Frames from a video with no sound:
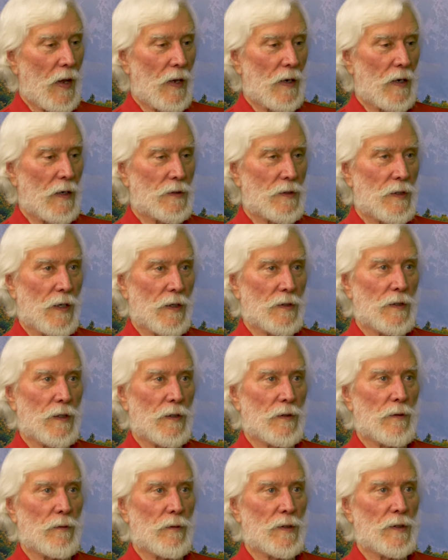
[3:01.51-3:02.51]
And it says
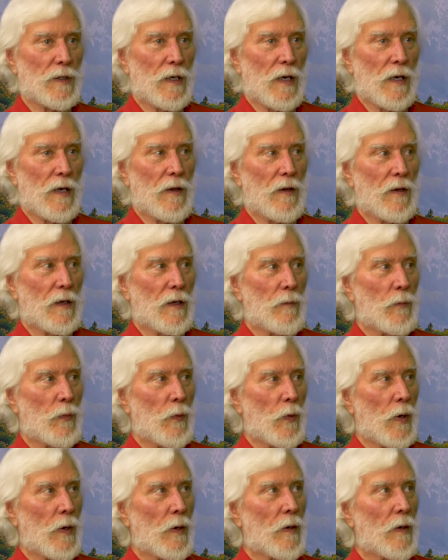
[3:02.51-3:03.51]
that there isn't anything
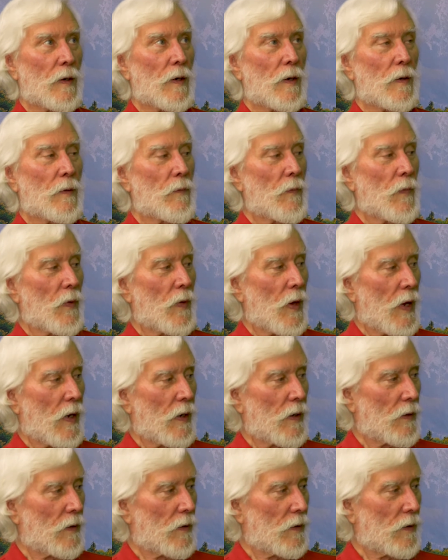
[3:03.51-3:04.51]
important
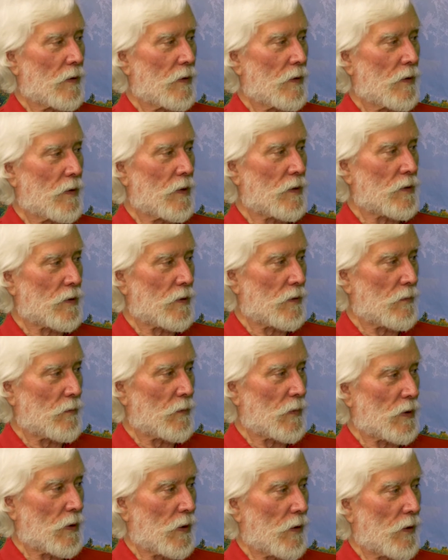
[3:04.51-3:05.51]
that isn't
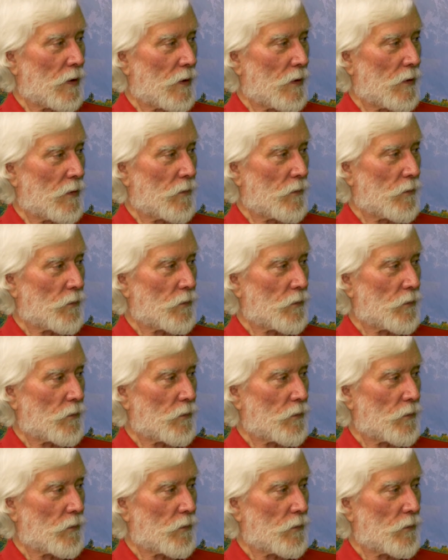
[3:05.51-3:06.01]
material.